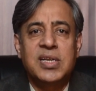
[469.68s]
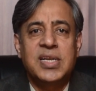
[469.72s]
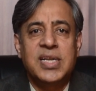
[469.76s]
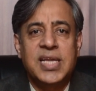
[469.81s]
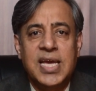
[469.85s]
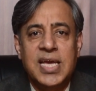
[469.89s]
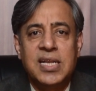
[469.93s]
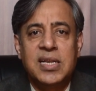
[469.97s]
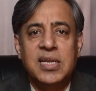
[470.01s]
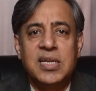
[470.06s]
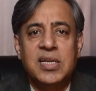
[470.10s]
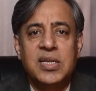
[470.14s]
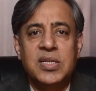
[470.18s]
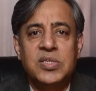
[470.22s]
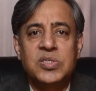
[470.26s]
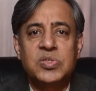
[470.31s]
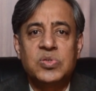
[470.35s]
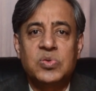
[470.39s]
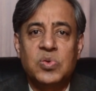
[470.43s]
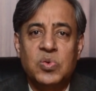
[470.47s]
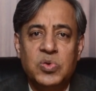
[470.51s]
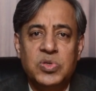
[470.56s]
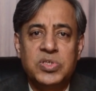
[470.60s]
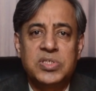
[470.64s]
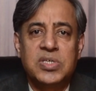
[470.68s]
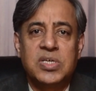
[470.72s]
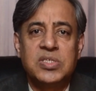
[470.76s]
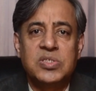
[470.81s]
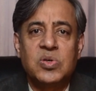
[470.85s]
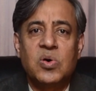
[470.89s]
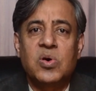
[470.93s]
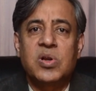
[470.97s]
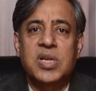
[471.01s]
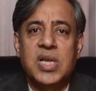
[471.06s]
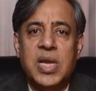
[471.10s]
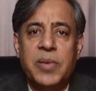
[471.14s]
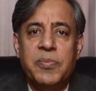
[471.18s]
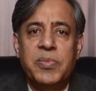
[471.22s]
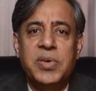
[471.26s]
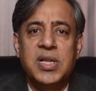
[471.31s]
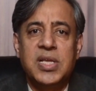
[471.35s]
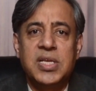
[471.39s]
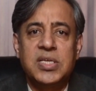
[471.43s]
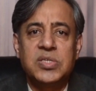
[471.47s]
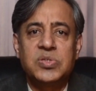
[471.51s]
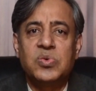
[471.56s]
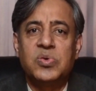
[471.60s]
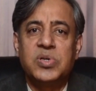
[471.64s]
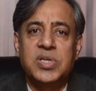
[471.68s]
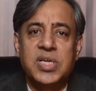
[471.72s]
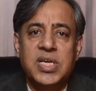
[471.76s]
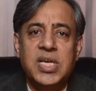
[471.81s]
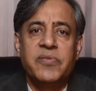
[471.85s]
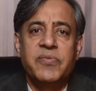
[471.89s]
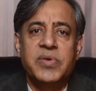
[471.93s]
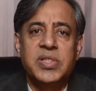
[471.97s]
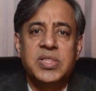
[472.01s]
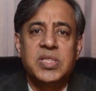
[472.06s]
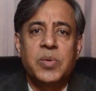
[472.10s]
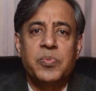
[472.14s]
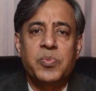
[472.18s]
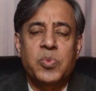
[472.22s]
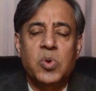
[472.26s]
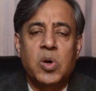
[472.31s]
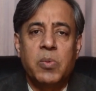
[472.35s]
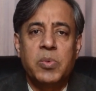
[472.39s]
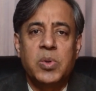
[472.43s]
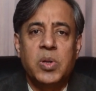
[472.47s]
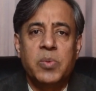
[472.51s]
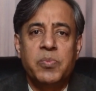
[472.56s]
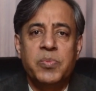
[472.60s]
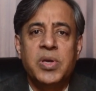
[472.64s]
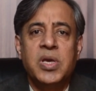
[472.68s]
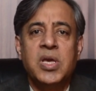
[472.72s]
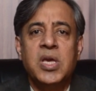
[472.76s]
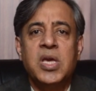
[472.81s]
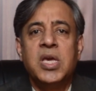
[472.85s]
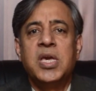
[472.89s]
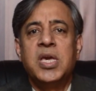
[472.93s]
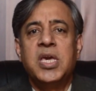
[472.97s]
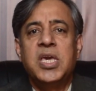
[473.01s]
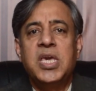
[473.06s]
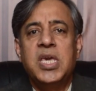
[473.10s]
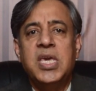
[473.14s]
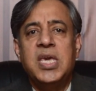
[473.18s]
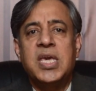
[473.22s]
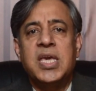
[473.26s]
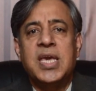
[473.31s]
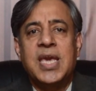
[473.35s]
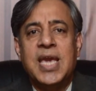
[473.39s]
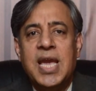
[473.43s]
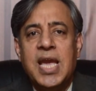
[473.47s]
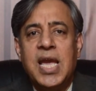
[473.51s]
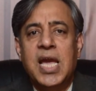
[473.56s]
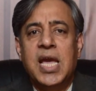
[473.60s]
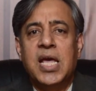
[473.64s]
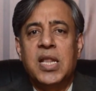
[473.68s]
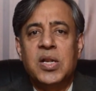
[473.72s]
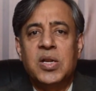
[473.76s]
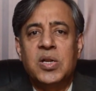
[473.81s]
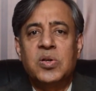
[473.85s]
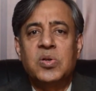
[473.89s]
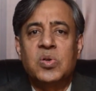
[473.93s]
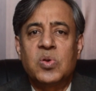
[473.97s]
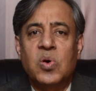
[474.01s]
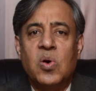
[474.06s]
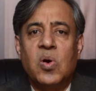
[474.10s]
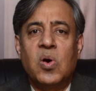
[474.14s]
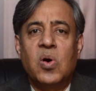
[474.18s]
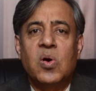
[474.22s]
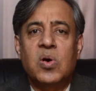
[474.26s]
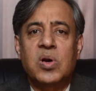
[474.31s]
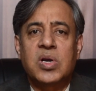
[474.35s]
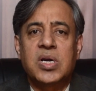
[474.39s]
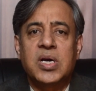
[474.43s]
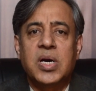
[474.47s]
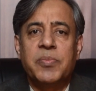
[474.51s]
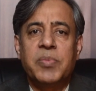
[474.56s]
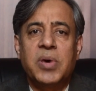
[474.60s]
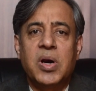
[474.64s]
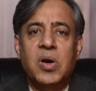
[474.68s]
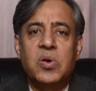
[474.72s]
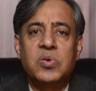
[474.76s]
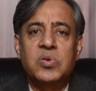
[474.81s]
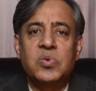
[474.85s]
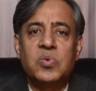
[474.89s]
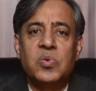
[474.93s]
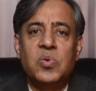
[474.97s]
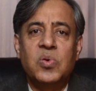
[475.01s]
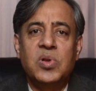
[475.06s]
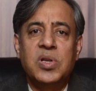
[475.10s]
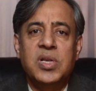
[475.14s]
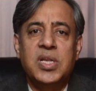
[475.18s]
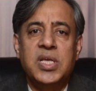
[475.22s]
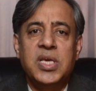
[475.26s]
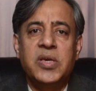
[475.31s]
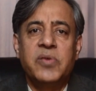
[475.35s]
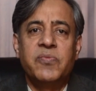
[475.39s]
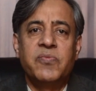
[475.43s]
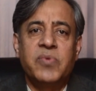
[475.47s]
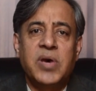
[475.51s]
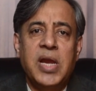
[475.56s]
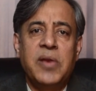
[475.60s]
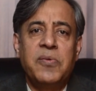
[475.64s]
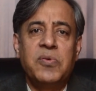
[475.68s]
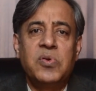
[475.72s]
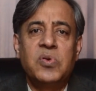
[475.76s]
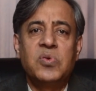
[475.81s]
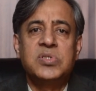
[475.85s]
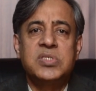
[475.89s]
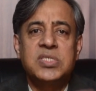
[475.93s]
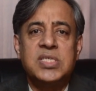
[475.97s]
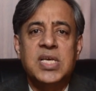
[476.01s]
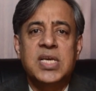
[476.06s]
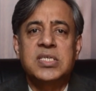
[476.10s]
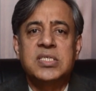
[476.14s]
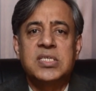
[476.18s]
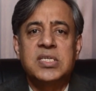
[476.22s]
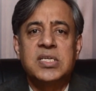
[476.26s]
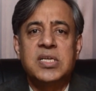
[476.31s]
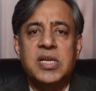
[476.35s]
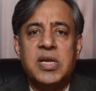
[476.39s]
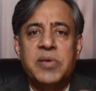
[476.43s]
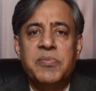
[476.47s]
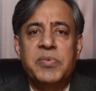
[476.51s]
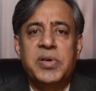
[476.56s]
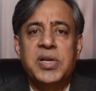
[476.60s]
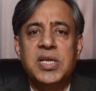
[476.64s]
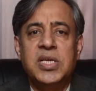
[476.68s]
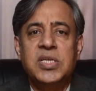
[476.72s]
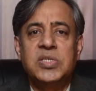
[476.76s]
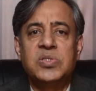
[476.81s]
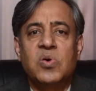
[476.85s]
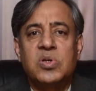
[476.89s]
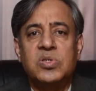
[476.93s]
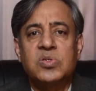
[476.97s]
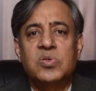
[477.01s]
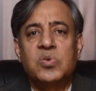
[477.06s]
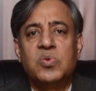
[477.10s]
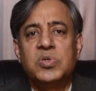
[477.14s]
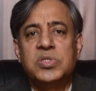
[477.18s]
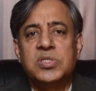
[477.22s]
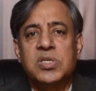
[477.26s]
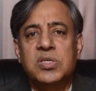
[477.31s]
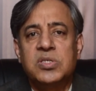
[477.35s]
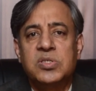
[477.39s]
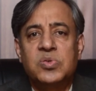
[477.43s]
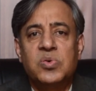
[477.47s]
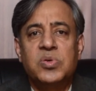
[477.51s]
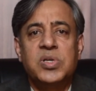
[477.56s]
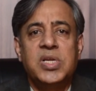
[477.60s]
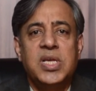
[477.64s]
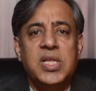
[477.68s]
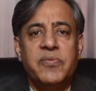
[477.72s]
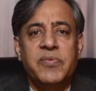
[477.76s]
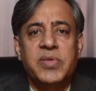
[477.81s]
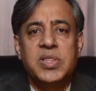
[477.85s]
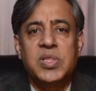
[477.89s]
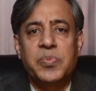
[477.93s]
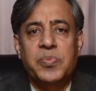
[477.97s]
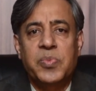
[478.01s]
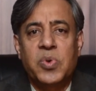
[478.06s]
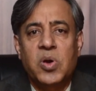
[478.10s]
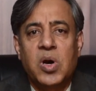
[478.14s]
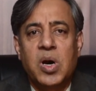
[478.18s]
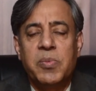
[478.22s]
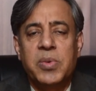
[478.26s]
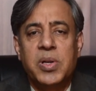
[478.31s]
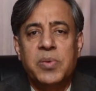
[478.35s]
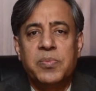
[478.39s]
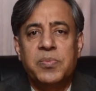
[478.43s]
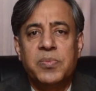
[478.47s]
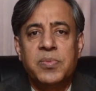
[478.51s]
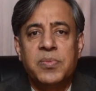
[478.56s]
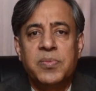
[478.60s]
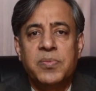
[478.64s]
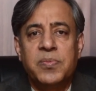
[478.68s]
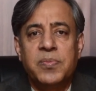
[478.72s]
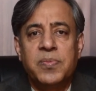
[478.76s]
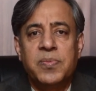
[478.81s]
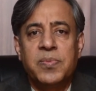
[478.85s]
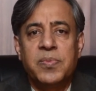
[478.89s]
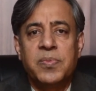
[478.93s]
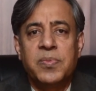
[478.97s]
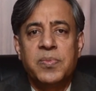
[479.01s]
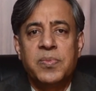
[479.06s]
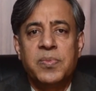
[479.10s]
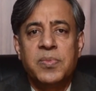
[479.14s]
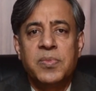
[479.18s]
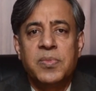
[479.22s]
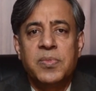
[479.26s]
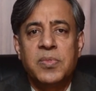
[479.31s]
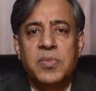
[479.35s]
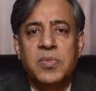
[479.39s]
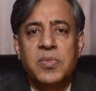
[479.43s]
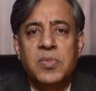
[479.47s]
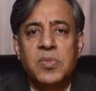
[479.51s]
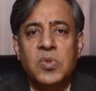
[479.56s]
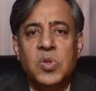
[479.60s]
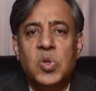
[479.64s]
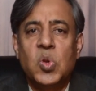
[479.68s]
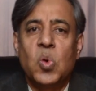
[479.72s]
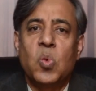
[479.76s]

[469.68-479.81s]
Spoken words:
10 solutions or remedies to deal with the problem, he can talk about only 5 to 6 remedies or solutions to deal with the problem. Now,